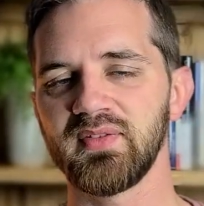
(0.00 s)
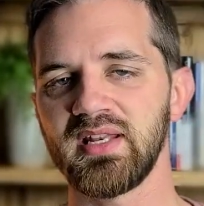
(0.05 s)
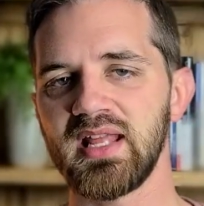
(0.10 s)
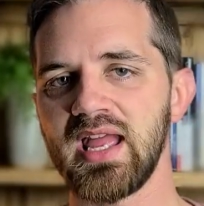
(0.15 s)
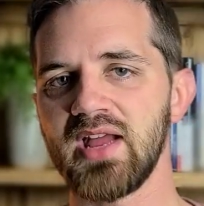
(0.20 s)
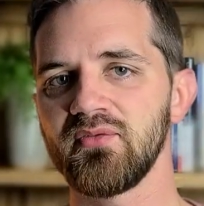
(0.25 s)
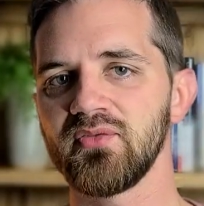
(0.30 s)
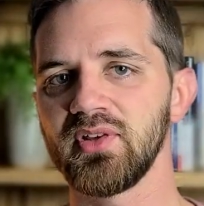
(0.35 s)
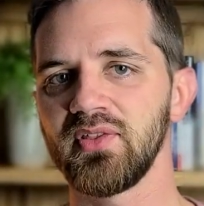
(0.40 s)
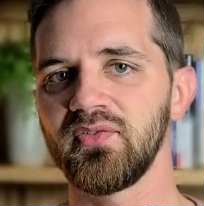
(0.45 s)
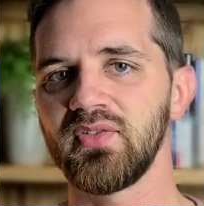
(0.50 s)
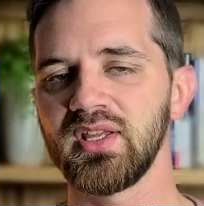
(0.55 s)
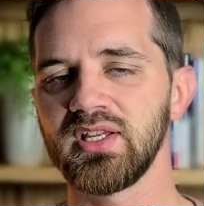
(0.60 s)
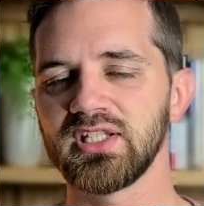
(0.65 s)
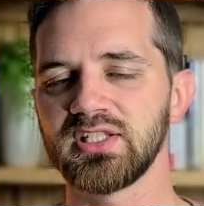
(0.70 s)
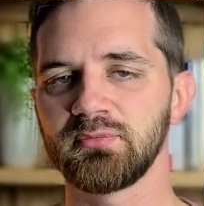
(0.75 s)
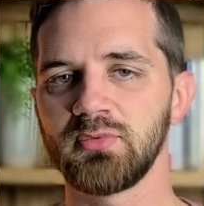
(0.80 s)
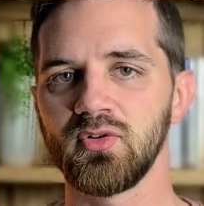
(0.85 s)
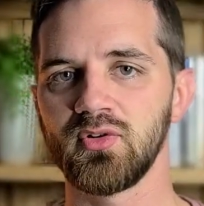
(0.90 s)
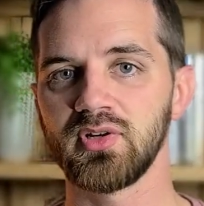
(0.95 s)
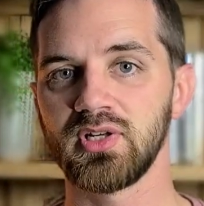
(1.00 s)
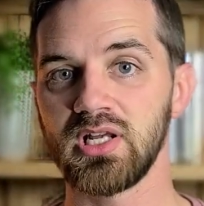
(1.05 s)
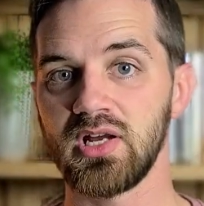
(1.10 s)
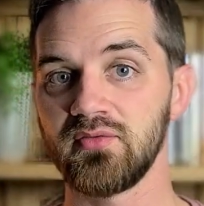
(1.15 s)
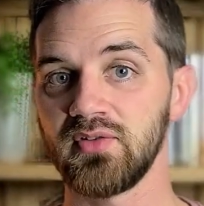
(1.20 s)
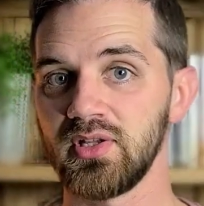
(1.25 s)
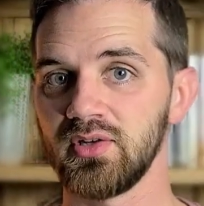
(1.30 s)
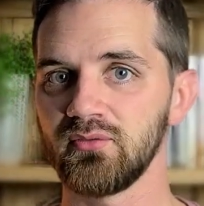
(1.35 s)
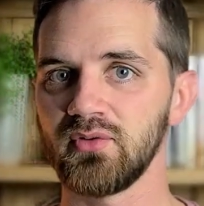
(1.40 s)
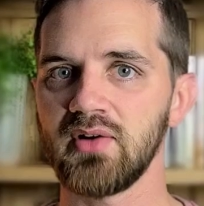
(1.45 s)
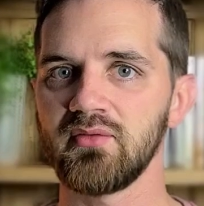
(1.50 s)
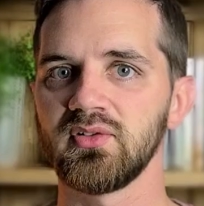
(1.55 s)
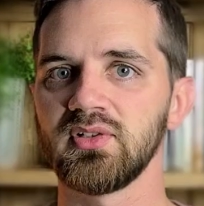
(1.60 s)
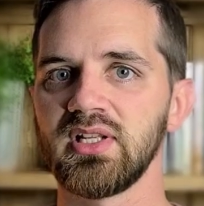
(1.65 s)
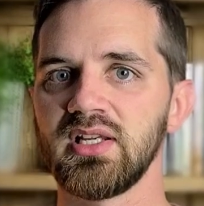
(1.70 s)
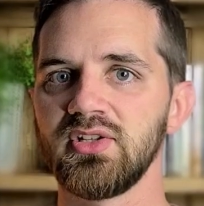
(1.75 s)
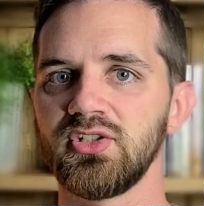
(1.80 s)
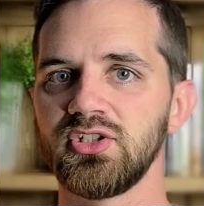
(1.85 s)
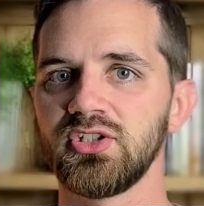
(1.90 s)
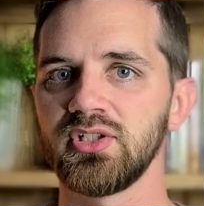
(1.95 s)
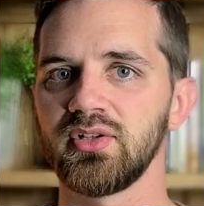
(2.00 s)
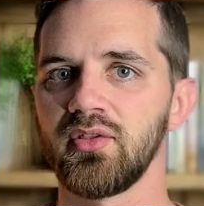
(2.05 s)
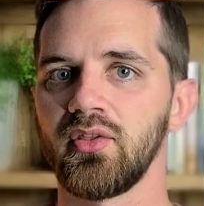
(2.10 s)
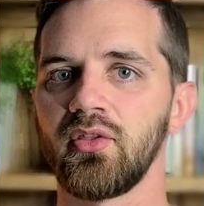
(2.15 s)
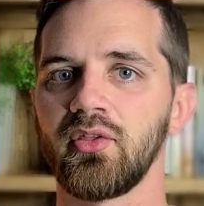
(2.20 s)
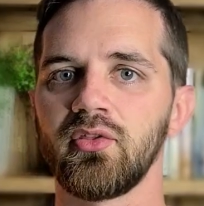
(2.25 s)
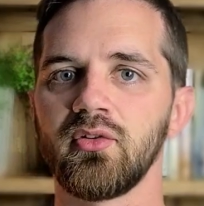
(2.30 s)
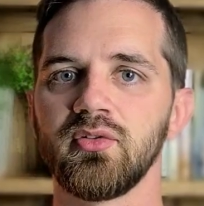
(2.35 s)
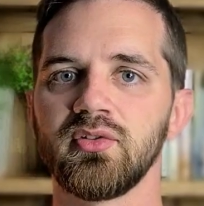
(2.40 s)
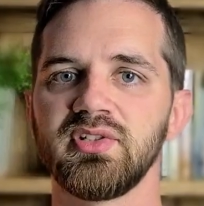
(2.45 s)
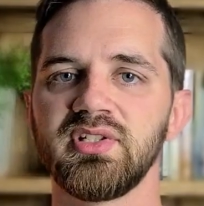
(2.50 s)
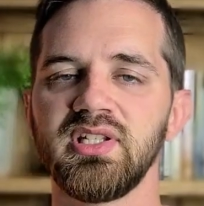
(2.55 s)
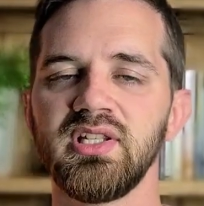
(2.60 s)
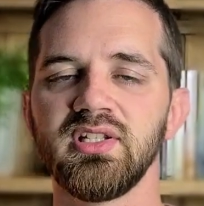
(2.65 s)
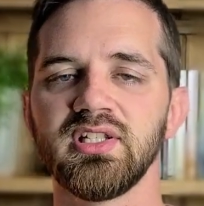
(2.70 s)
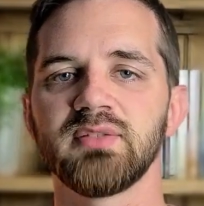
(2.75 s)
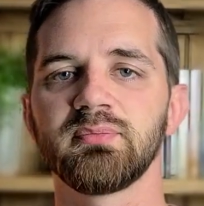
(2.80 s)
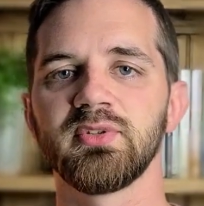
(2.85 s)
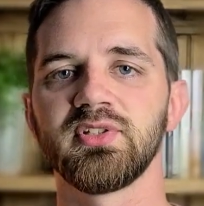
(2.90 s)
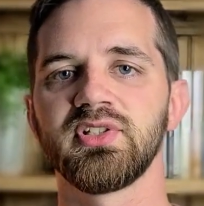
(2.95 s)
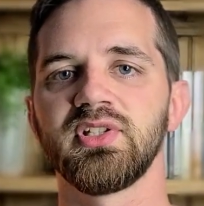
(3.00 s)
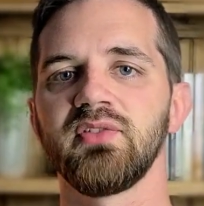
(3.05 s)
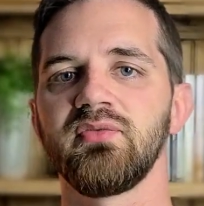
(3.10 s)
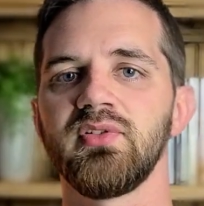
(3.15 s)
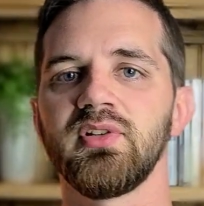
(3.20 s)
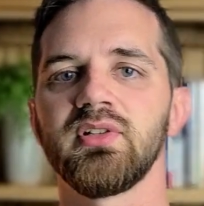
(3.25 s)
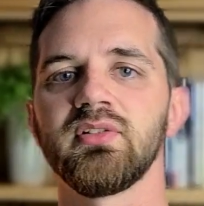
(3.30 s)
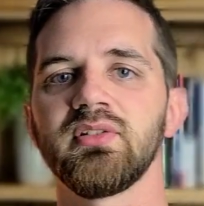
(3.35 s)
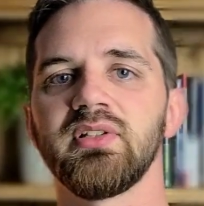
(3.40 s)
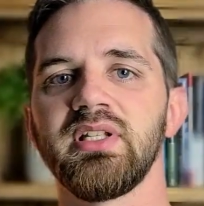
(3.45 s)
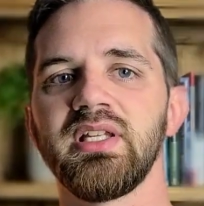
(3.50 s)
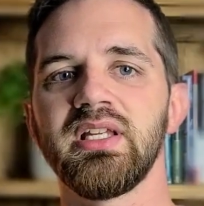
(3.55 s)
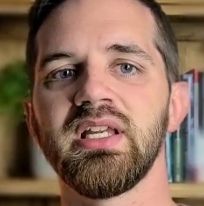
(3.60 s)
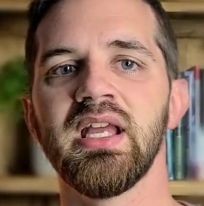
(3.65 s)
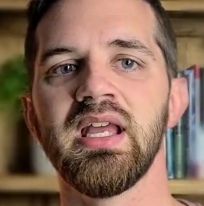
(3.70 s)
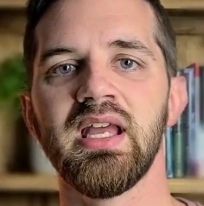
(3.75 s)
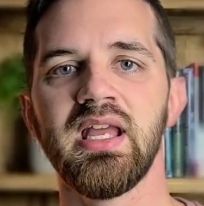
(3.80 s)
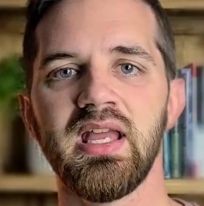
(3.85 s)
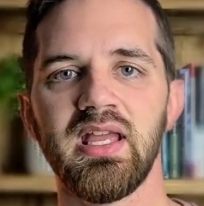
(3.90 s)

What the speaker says: that everything spoken of in Revelation 13 specifically